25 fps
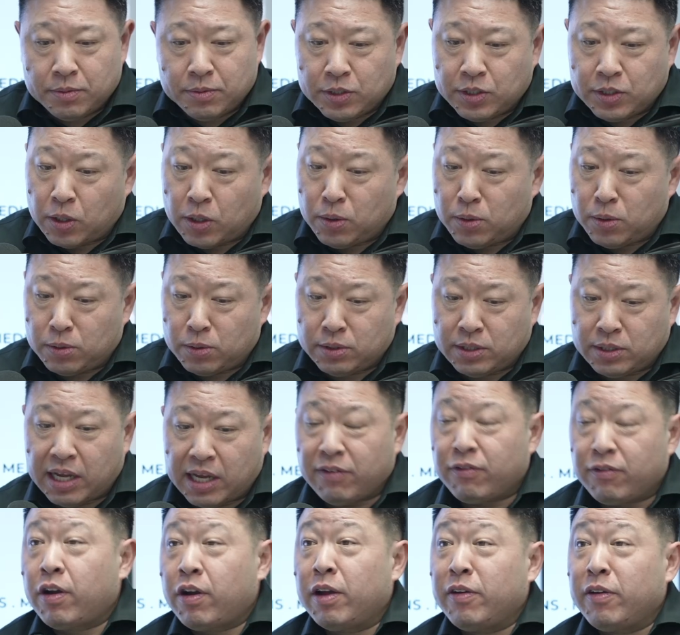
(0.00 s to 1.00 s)
So
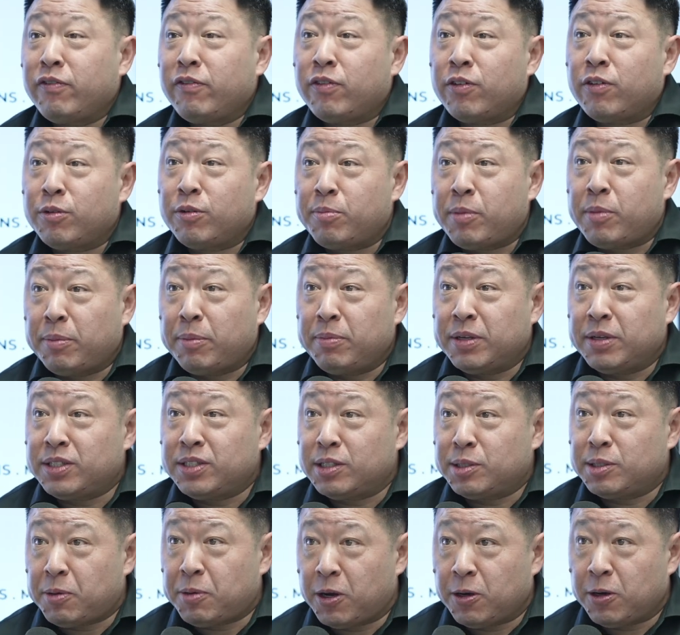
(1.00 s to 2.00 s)
Dave Craveford, my
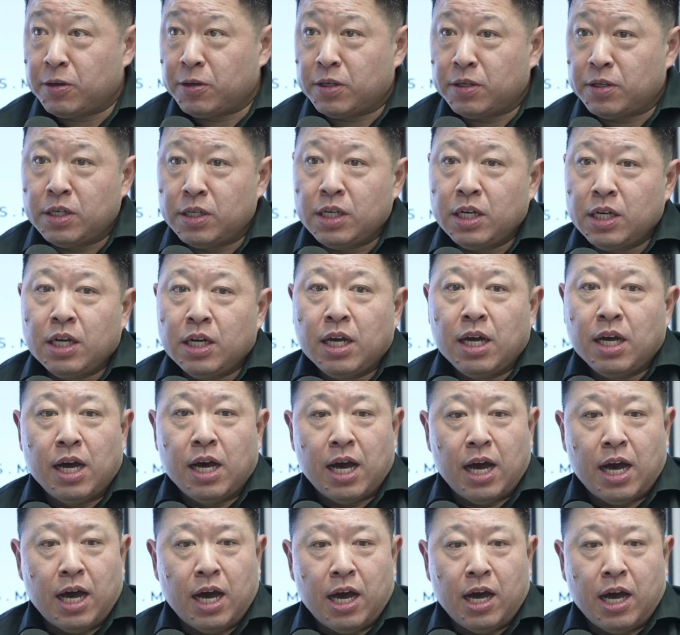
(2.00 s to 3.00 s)
business partner,
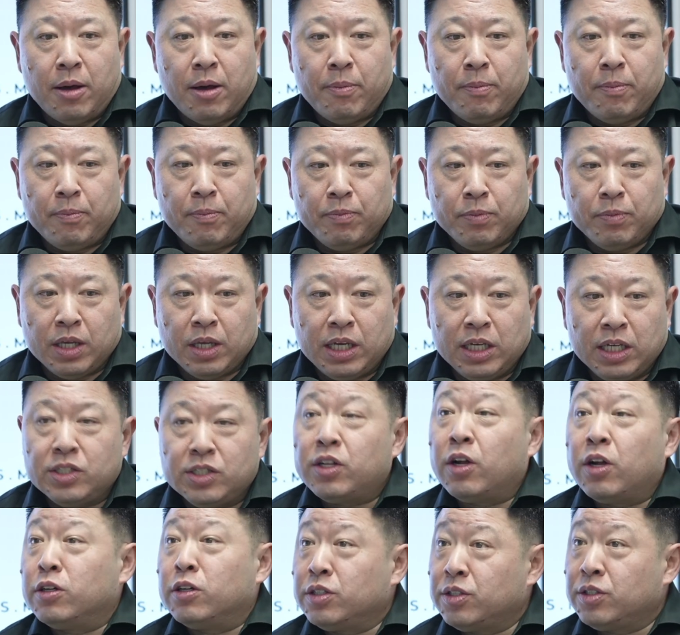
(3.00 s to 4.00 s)
he
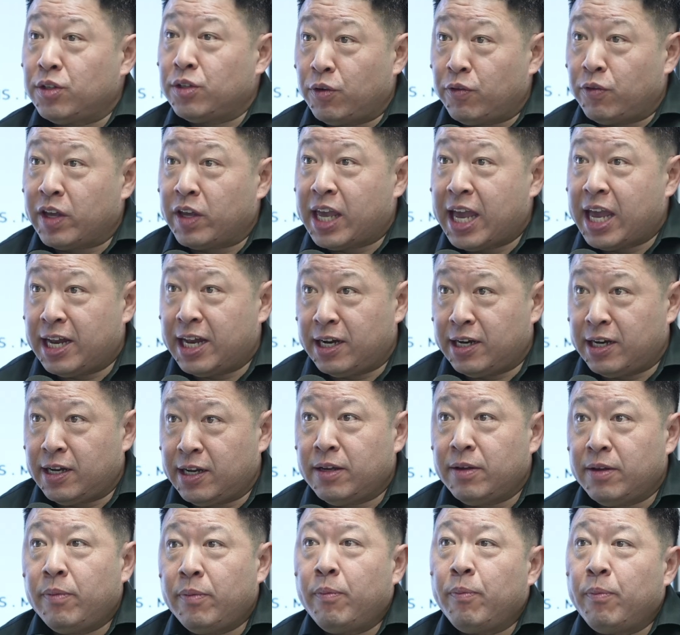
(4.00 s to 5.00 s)
started SenovvA Canada.
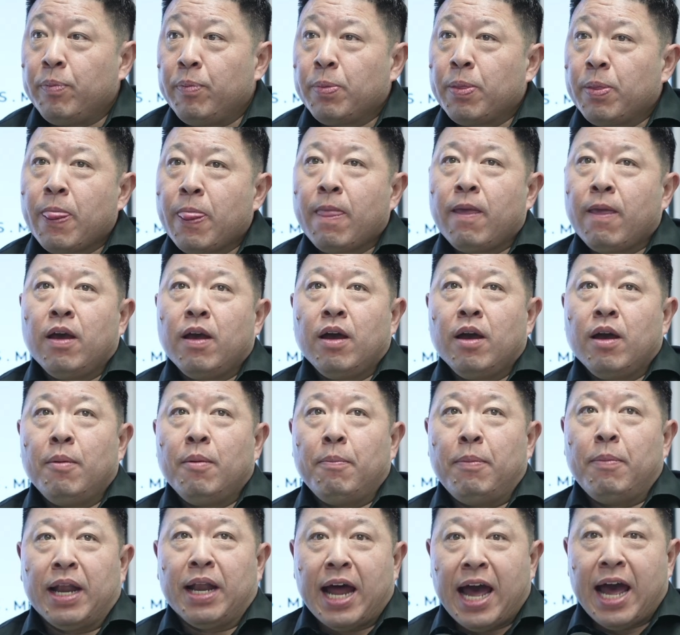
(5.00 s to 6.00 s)

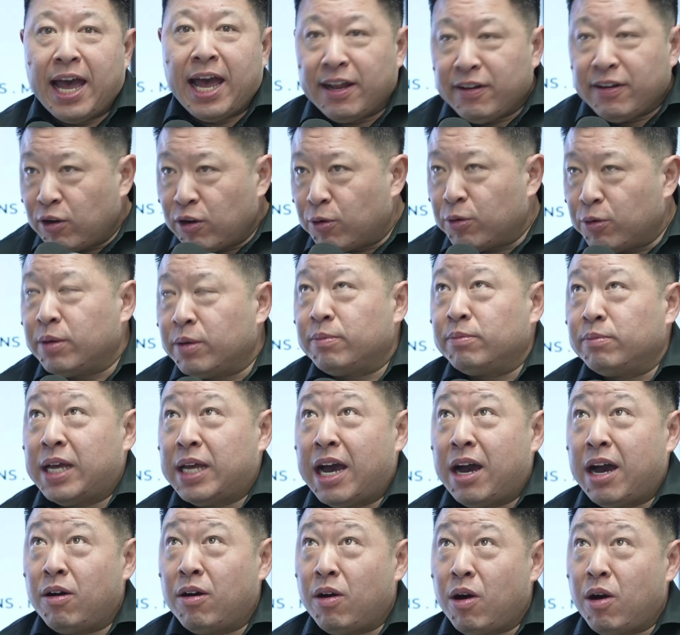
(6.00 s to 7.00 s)
But I had known him
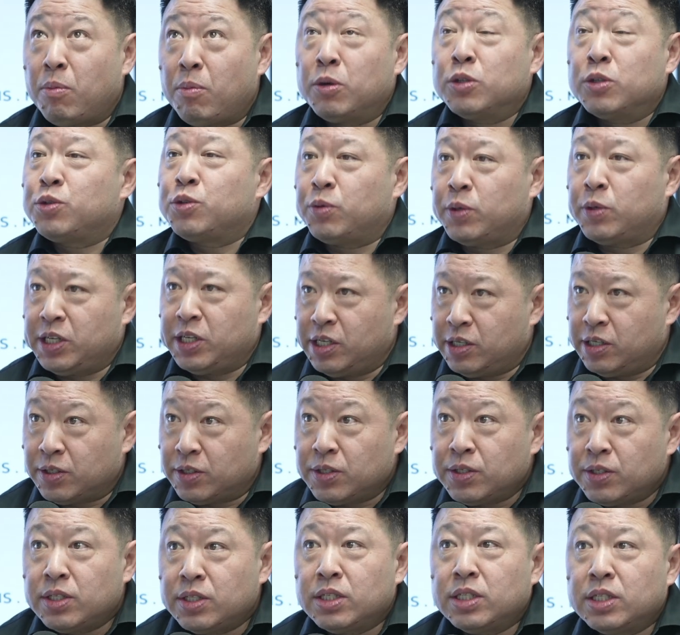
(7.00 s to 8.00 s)
now almost 20
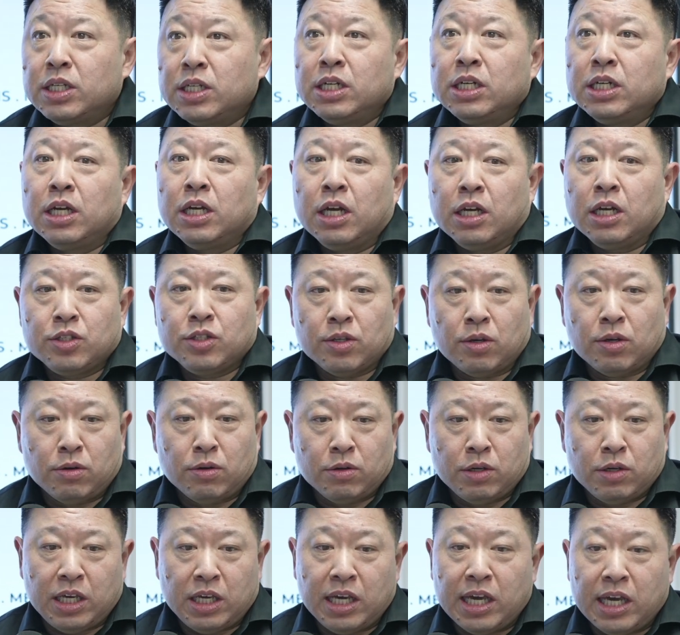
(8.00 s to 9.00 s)
years. So
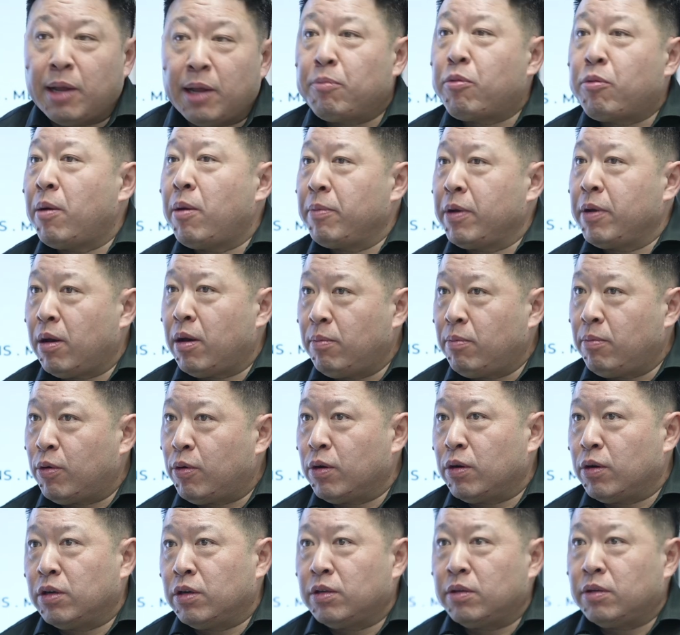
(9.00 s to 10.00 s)
he had brought me on
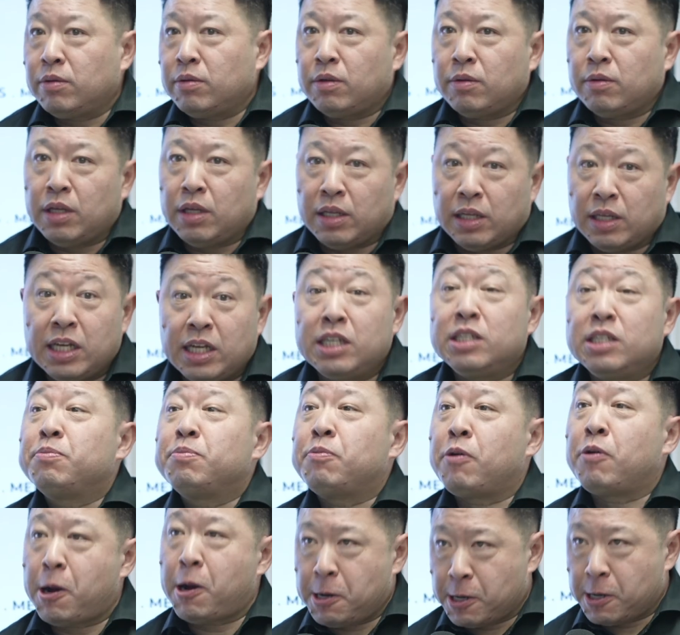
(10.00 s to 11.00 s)
board in his
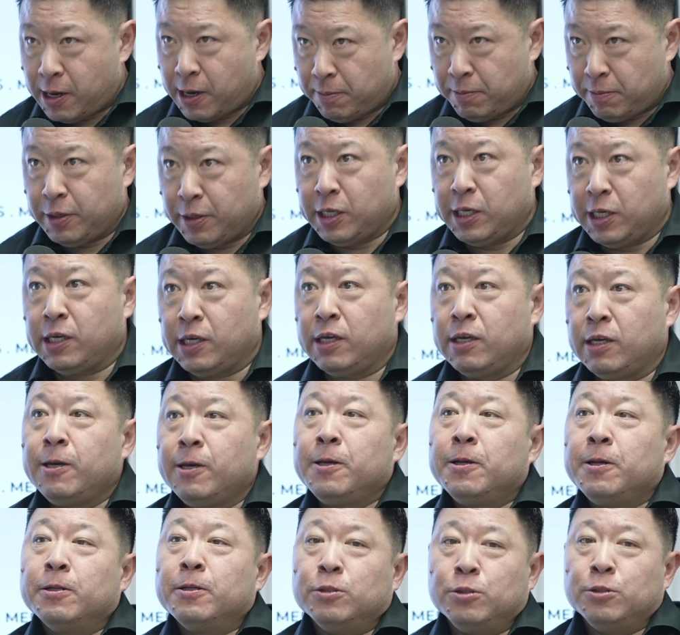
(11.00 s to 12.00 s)
prior company
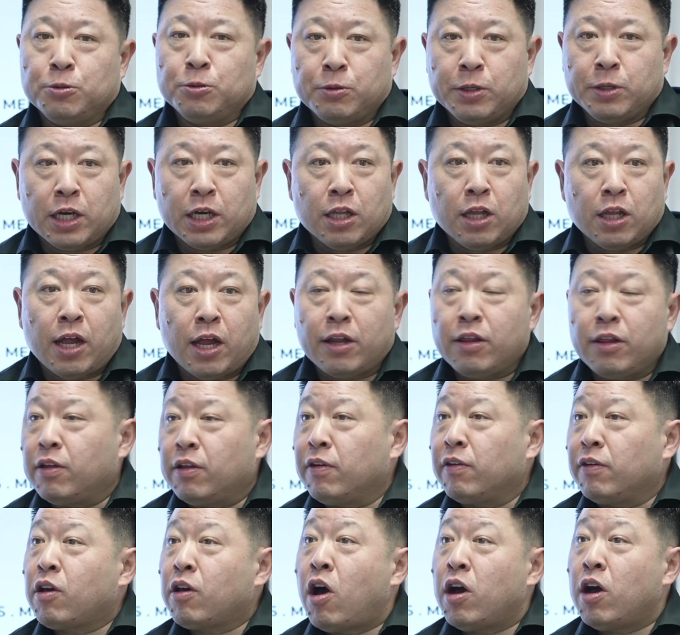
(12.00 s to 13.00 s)
doing a lot of
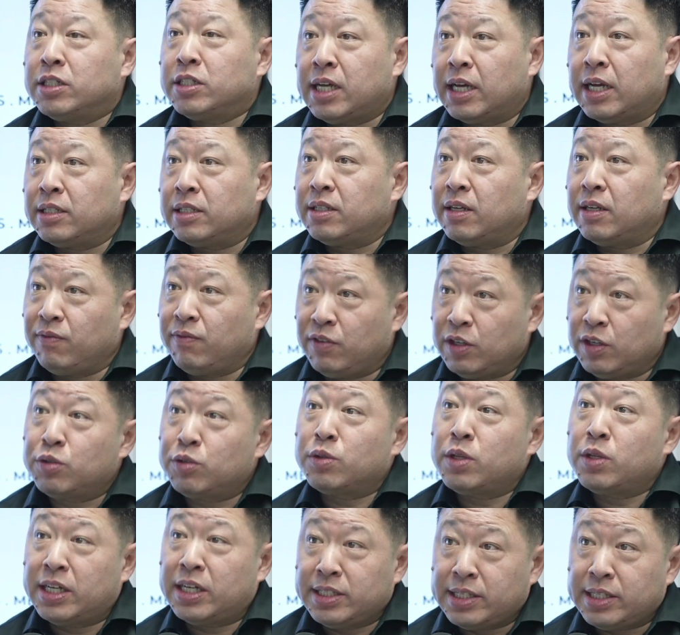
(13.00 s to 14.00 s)
the content and
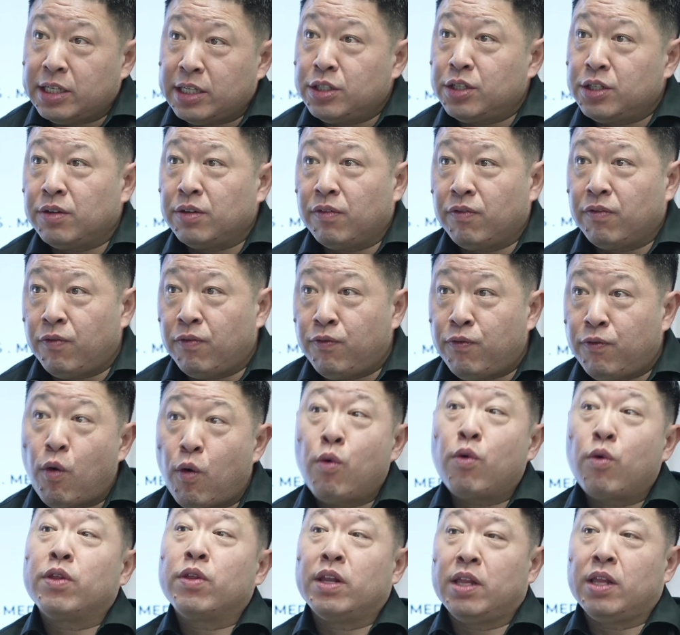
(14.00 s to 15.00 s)
visualization
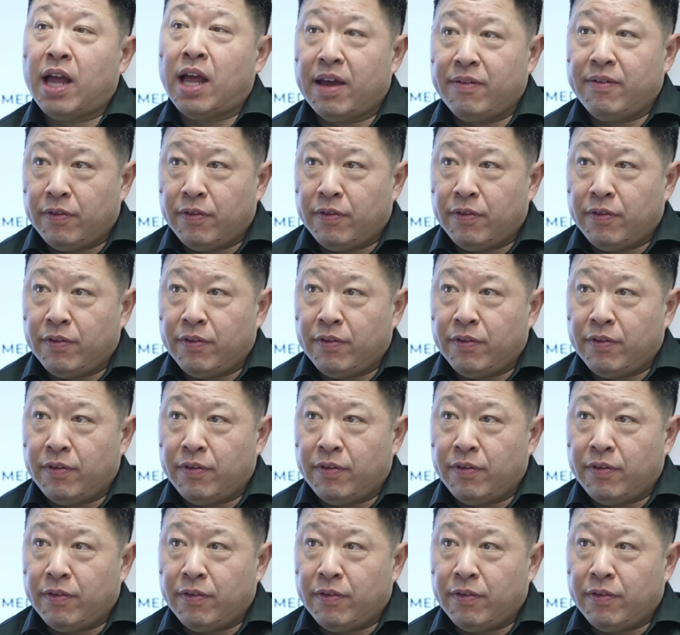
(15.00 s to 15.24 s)
for the live